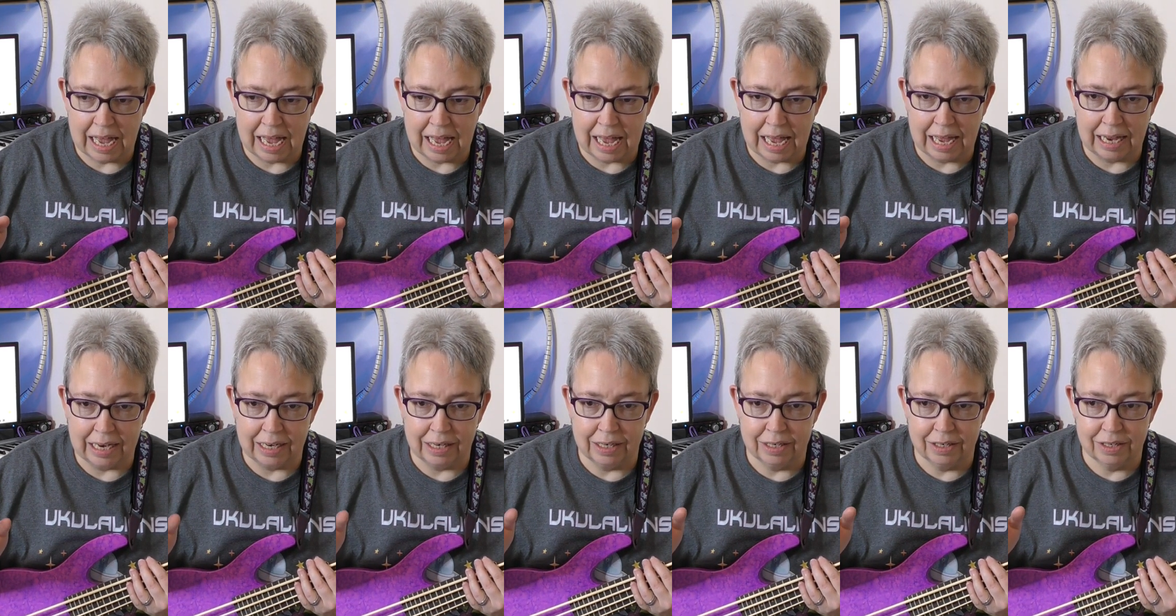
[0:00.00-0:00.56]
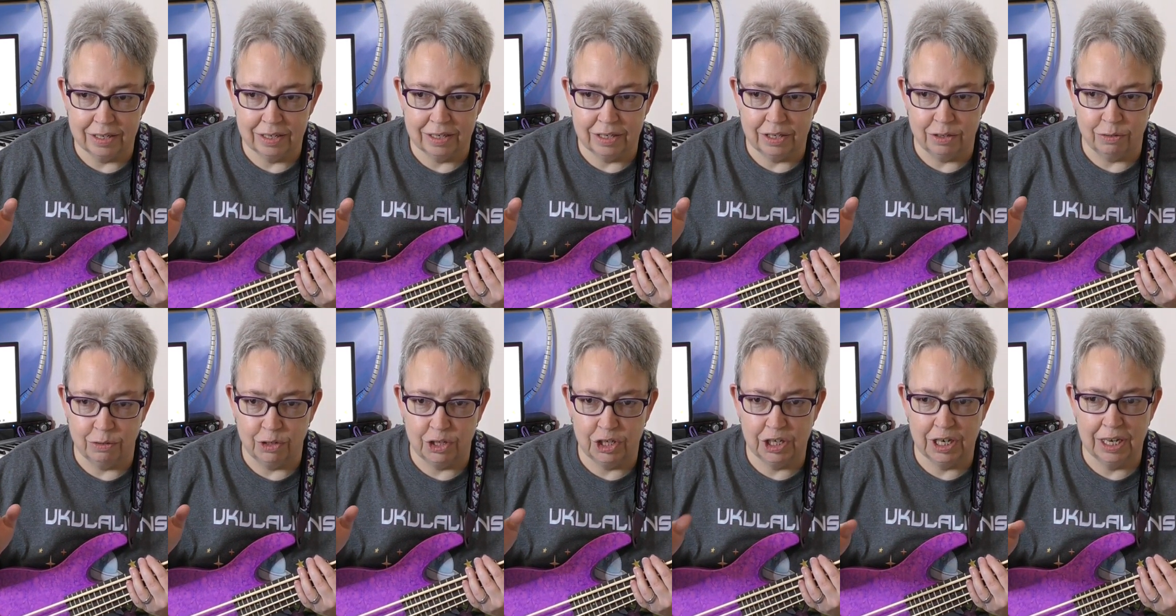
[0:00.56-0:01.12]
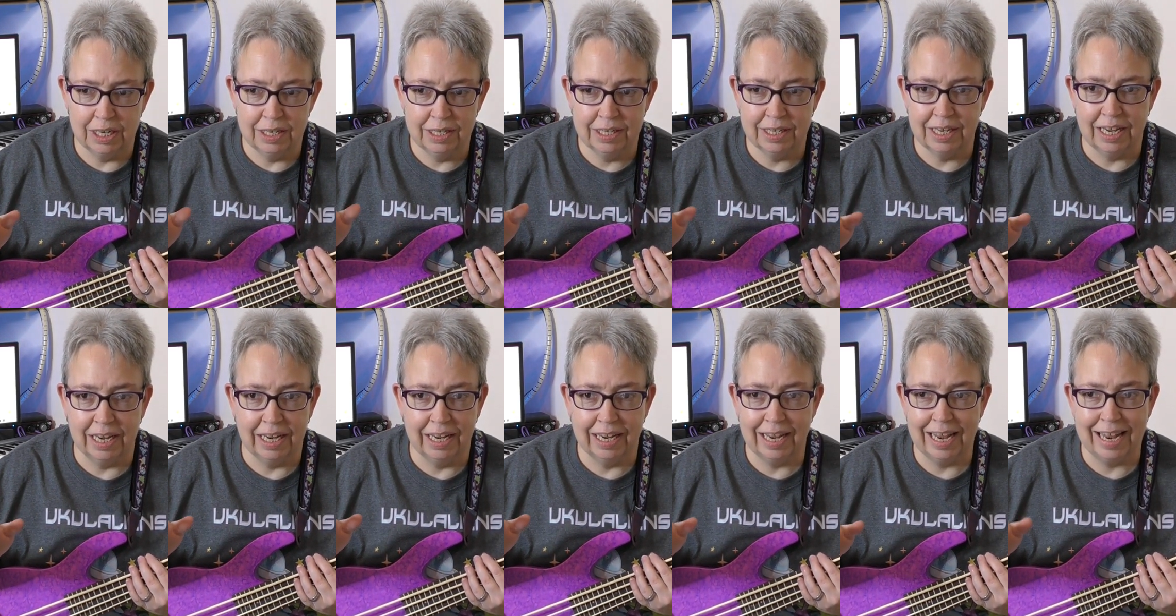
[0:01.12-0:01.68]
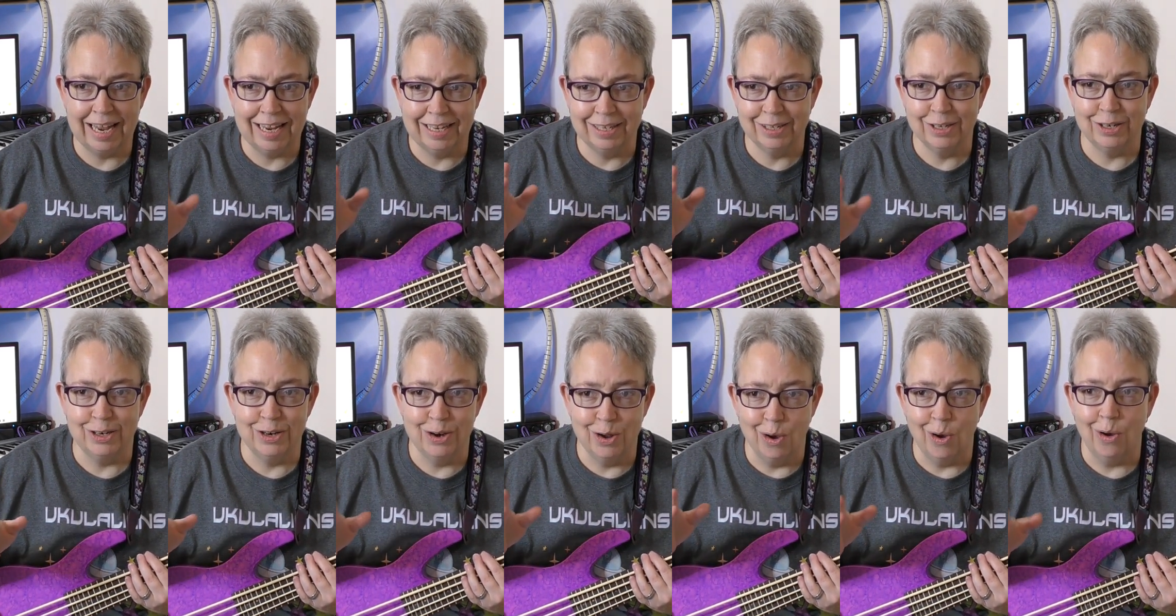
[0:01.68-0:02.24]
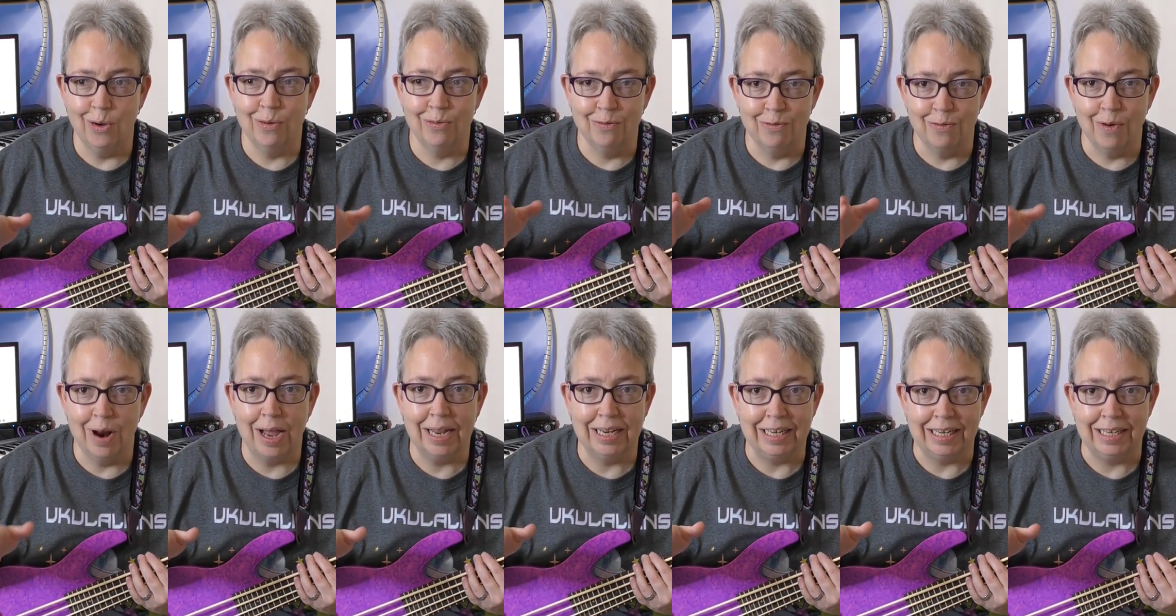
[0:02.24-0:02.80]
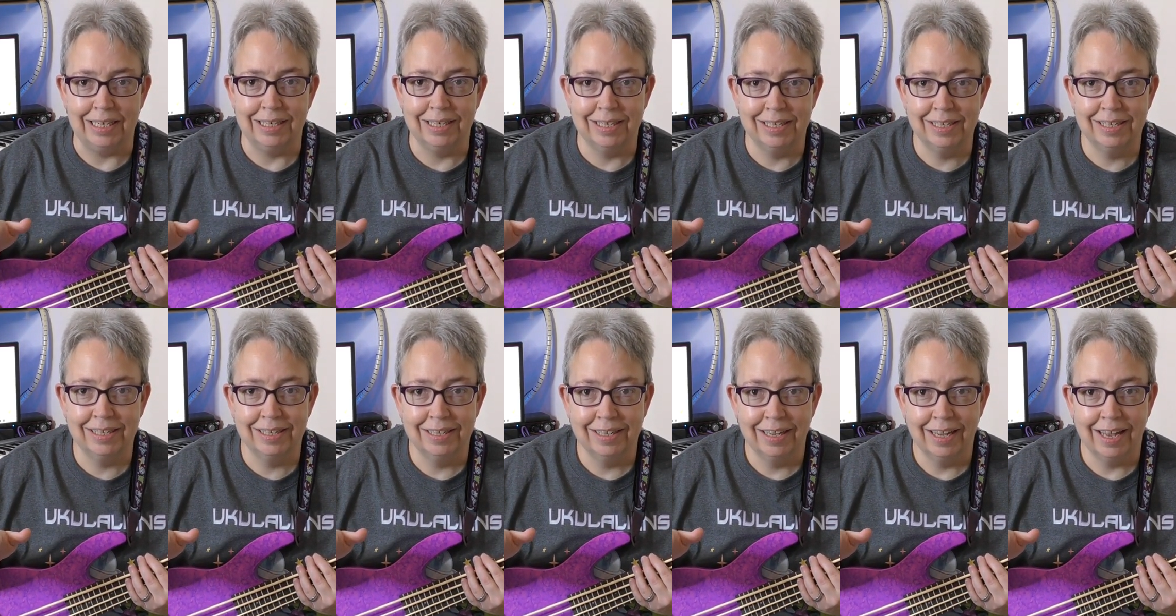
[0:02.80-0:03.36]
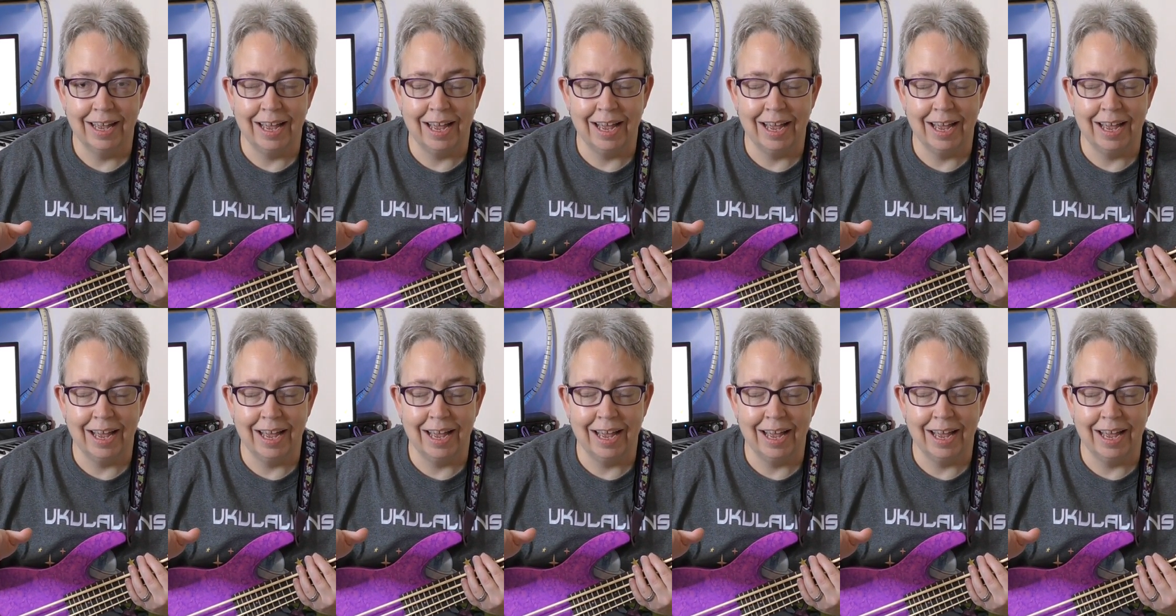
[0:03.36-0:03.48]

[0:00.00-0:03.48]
and you just think it's not right.